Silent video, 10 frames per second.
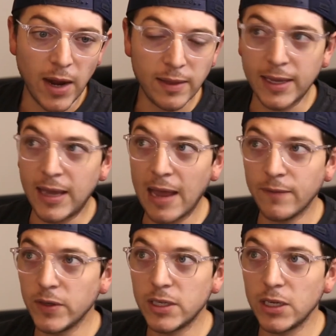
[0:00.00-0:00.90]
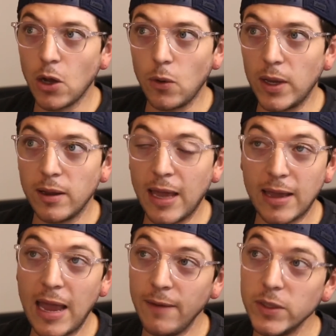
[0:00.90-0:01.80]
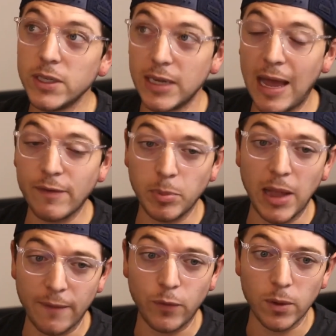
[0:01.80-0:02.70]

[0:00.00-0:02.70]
Like Canva's going to have a platform.